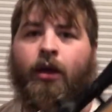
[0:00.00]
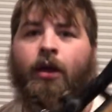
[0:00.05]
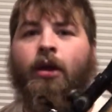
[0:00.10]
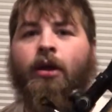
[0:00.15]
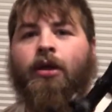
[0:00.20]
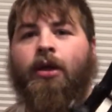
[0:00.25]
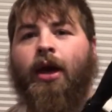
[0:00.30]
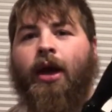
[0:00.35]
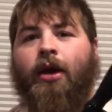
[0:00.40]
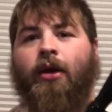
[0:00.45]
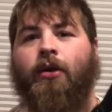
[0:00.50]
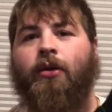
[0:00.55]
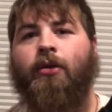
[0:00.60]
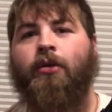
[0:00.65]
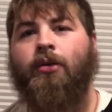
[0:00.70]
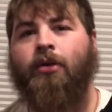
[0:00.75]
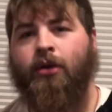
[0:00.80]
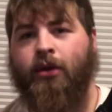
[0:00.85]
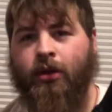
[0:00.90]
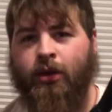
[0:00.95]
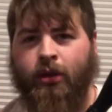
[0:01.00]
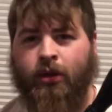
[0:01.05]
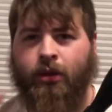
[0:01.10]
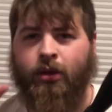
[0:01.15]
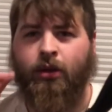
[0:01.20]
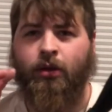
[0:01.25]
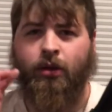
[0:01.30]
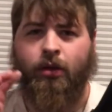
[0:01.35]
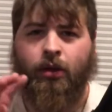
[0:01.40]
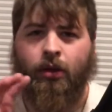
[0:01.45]
Now,
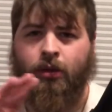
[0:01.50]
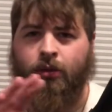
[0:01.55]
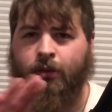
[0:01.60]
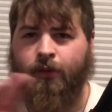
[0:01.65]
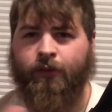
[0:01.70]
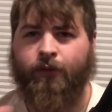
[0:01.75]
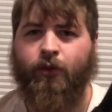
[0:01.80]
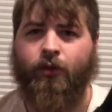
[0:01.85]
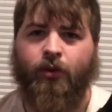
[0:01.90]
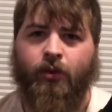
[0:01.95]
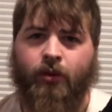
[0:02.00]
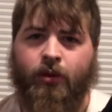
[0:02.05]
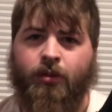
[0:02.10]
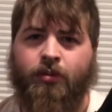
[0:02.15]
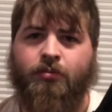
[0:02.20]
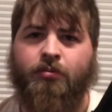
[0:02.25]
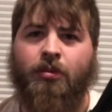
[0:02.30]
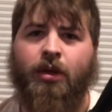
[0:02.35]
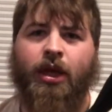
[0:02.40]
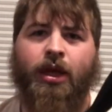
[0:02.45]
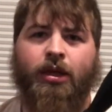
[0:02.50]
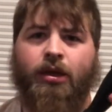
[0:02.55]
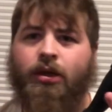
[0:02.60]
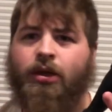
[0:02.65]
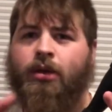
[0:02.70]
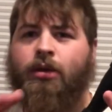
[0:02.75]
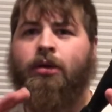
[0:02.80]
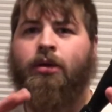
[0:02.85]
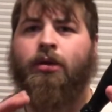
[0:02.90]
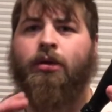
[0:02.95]
before any
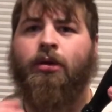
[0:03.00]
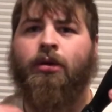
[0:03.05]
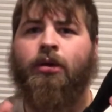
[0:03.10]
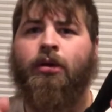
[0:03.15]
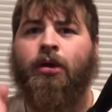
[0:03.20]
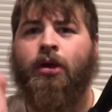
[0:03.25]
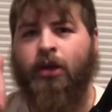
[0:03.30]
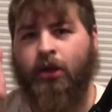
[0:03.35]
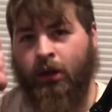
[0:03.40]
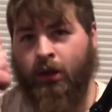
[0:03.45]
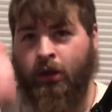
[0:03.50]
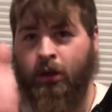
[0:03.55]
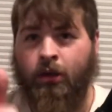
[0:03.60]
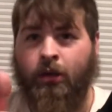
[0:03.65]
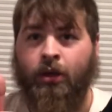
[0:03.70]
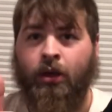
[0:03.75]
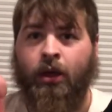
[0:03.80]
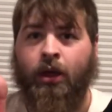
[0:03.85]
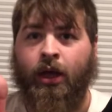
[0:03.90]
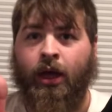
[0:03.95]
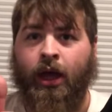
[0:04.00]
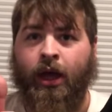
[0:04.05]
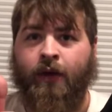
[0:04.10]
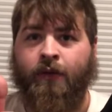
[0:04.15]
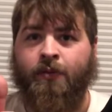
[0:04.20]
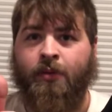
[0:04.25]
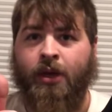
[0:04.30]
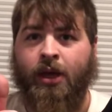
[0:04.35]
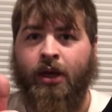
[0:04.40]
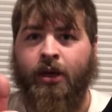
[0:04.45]
of the
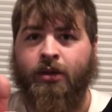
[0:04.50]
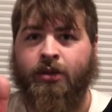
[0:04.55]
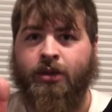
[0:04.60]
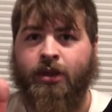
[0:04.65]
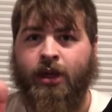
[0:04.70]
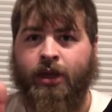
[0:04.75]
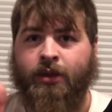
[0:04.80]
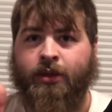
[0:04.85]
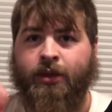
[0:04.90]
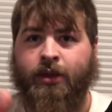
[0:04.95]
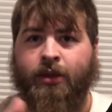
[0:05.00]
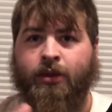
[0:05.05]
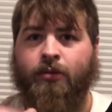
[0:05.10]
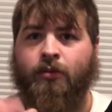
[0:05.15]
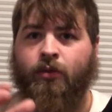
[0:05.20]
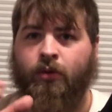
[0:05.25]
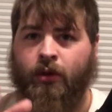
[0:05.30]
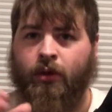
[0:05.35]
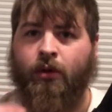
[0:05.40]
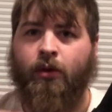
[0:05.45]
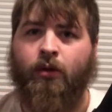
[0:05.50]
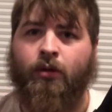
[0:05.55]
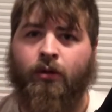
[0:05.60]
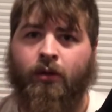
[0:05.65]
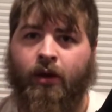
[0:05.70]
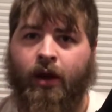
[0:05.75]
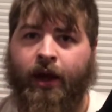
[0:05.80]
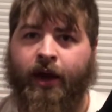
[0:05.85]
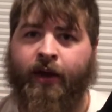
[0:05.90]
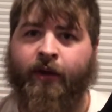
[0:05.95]
FPS testing, the
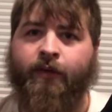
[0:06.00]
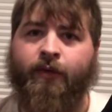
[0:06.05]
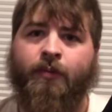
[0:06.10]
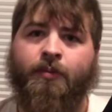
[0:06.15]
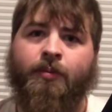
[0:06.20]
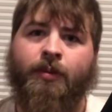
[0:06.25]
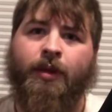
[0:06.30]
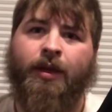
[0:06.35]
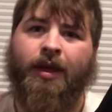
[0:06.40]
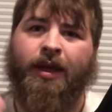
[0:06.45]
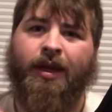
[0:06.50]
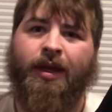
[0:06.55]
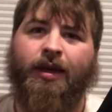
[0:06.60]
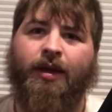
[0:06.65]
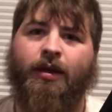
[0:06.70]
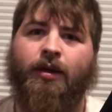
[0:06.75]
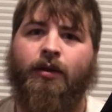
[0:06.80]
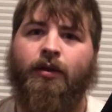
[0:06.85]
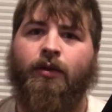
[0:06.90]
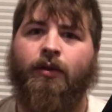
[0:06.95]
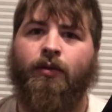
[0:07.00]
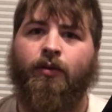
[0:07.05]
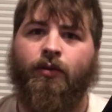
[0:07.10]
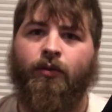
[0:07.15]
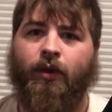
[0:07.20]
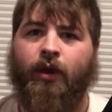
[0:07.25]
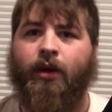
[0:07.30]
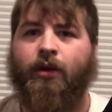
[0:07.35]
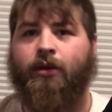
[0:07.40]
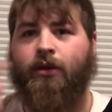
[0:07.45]
chronograph, and
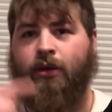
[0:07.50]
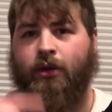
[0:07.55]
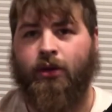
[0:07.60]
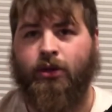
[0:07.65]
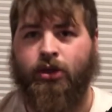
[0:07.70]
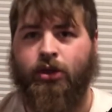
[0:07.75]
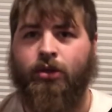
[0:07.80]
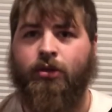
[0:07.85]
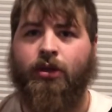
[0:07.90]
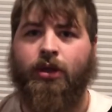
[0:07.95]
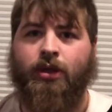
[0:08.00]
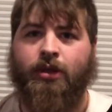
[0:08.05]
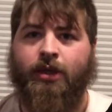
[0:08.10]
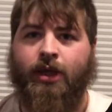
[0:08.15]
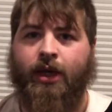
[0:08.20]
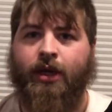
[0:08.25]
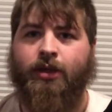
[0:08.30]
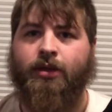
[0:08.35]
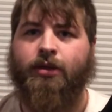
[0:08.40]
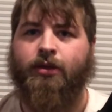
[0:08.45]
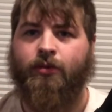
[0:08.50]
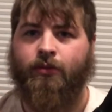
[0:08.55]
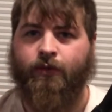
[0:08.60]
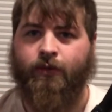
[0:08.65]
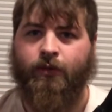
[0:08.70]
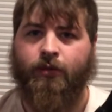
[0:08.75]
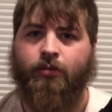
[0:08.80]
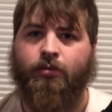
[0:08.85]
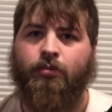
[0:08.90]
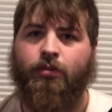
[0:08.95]
with a shooting test
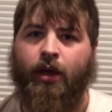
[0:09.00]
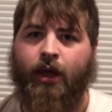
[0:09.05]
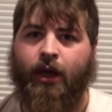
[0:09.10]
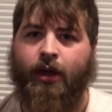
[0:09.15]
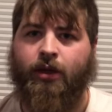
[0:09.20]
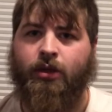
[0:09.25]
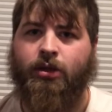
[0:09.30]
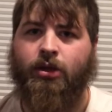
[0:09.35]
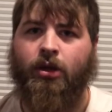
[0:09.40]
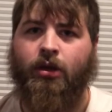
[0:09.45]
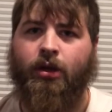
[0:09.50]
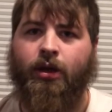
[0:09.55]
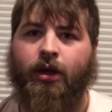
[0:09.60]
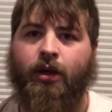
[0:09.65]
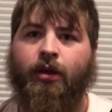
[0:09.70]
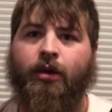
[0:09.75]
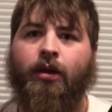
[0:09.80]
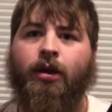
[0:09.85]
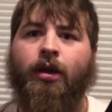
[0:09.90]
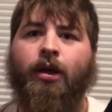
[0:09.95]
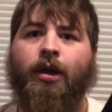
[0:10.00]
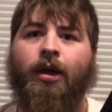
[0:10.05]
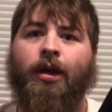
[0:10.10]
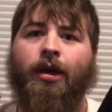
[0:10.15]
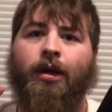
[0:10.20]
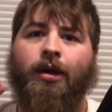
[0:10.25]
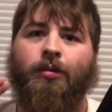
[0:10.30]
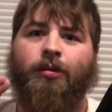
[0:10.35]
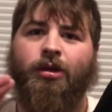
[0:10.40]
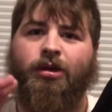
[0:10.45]
for at a target,
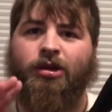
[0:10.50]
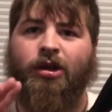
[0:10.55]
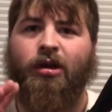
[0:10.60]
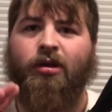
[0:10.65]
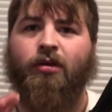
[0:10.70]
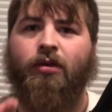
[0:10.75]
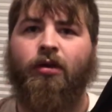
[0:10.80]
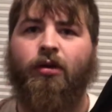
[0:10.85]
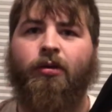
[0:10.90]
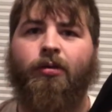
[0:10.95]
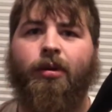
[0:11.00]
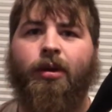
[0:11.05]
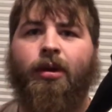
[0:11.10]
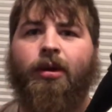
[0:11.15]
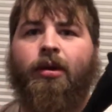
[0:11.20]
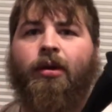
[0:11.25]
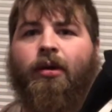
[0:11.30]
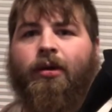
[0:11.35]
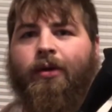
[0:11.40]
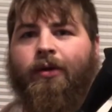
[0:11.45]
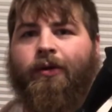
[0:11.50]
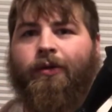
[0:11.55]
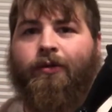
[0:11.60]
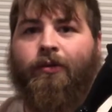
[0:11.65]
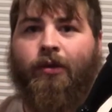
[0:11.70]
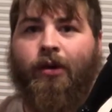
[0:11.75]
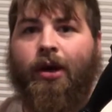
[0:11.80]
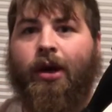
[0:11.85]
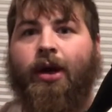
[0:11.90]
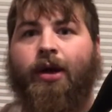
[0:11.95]
I'm going to talk a little bit of
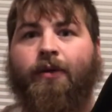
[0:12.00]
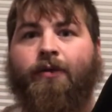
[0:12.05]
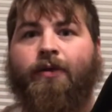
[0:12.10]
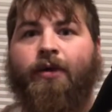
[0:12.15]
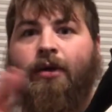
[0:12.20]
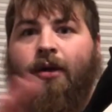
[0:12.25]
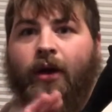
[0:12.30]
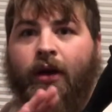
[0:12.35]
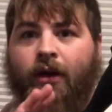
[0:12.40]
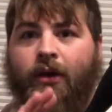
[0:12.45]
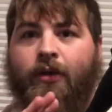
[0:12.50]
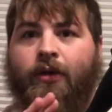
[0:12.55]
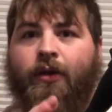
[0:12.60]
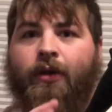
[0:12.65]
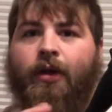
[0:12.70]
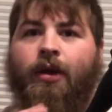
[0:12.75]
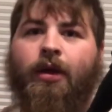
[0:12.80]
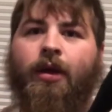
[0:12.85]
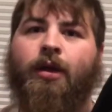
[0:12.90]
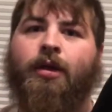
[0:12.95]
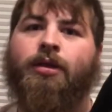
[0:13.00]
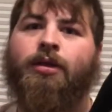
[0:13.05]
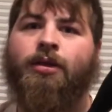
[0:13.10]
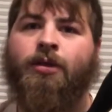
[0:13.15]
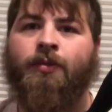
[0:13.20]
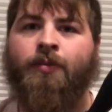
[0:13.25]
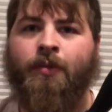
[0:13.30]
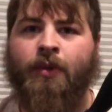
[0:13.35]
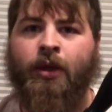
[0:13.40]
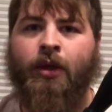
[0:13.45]
what I've done to this
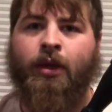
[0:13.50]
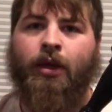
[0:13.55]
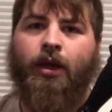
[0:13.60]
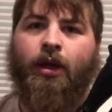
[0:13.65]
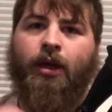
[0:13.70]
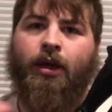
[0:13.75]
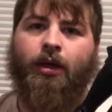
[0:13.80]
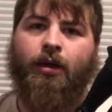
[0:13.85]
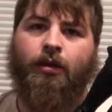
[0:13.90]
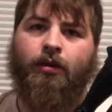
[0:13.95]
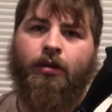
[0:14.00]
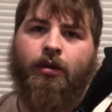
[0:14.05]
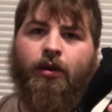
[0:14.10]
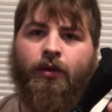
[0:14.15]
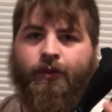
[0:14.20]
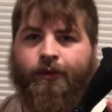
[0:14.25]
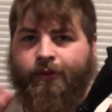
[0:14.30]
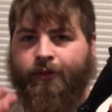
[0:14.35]
and of